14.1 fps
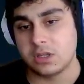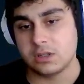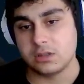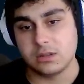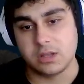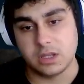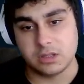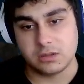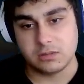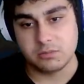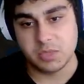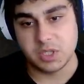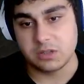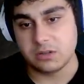like,
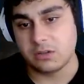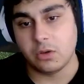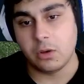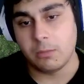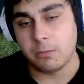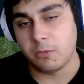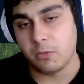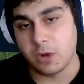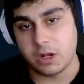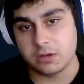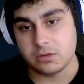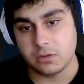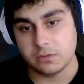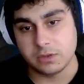be the top one
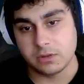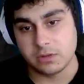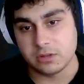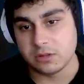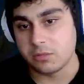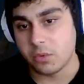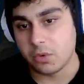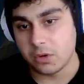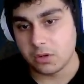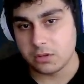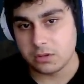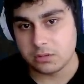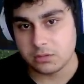of the leaderboard.